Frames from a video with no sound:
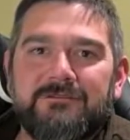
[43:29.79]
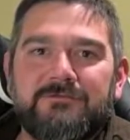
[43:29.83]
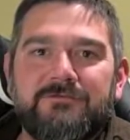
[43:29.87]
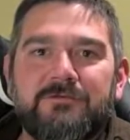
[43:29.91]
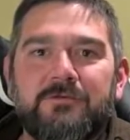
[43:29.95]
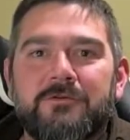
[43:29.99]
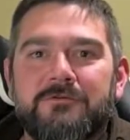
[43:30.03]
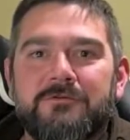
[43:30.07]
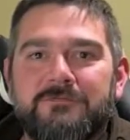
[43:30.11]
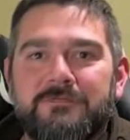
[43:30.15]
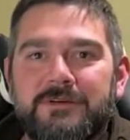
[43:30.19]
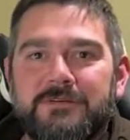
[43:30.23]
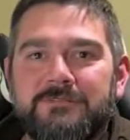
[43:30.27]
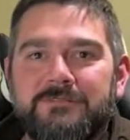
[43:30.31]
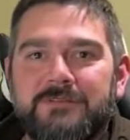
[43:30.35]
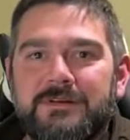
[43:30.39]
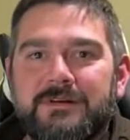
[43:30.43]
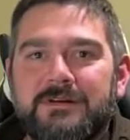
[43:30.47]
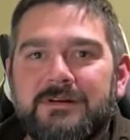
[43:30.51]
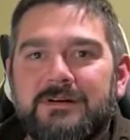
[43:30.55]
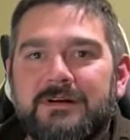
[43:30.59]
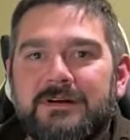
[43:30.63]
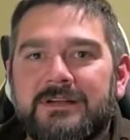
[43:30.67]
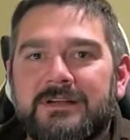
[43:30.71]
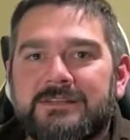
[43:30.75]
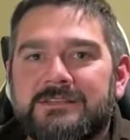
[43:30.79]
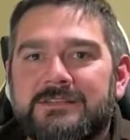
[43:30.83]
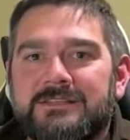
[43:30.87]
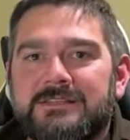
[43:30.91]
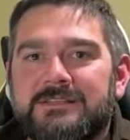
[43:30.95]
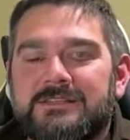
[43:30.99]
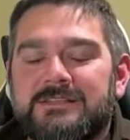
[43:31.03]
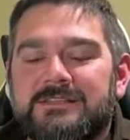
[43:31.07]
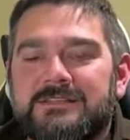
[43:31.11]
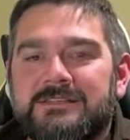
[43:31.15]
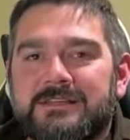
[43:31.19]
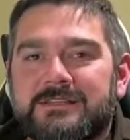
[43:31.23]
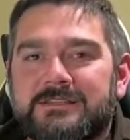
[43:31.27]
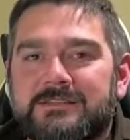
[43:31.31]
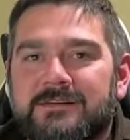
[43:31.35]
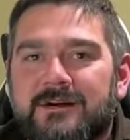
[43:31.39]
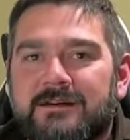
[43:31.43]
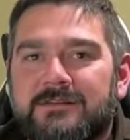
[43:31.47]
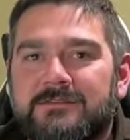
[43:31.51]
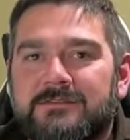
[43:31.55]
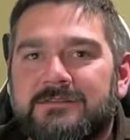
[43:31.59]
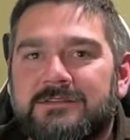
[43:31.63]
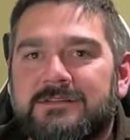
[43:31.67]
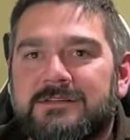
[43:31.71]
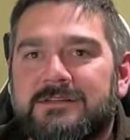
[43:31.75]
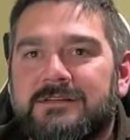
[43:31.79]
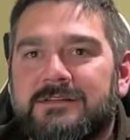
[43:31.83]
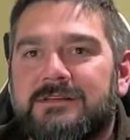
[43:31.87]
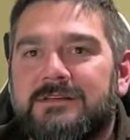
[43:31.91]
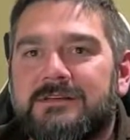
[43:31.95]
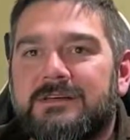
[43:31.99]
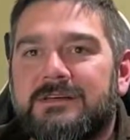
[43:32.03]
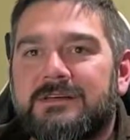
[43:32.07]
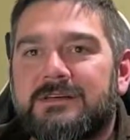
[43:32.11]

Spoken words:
$450 on a 6600,